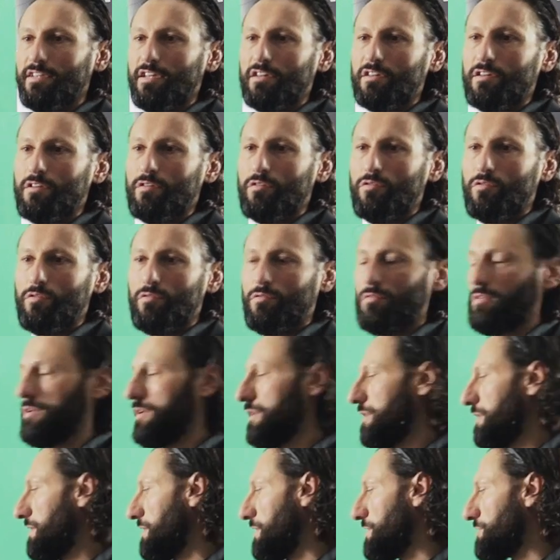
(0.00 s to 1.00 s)
that
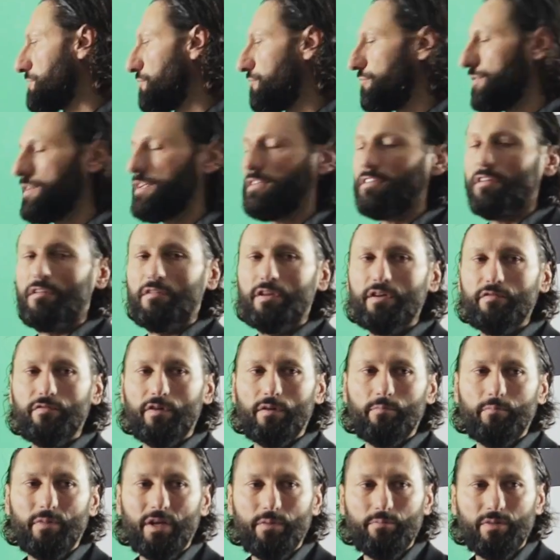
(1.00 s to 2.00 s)
is already
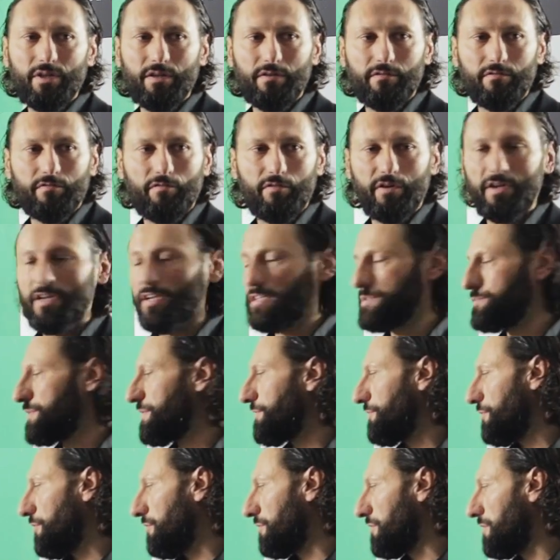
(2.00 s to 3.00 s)
delivered maybe 3 years
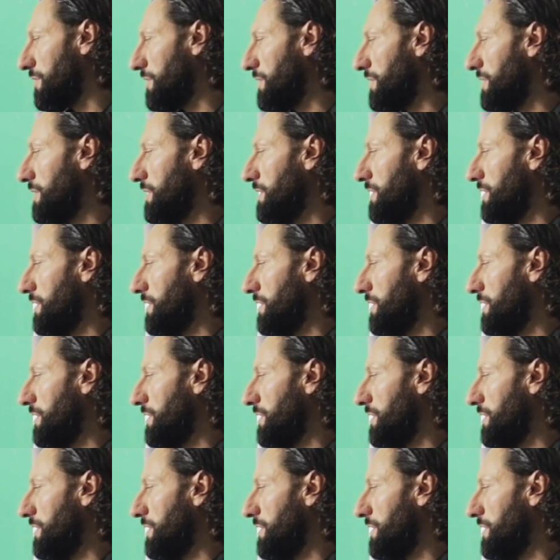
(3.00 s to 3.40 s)
before.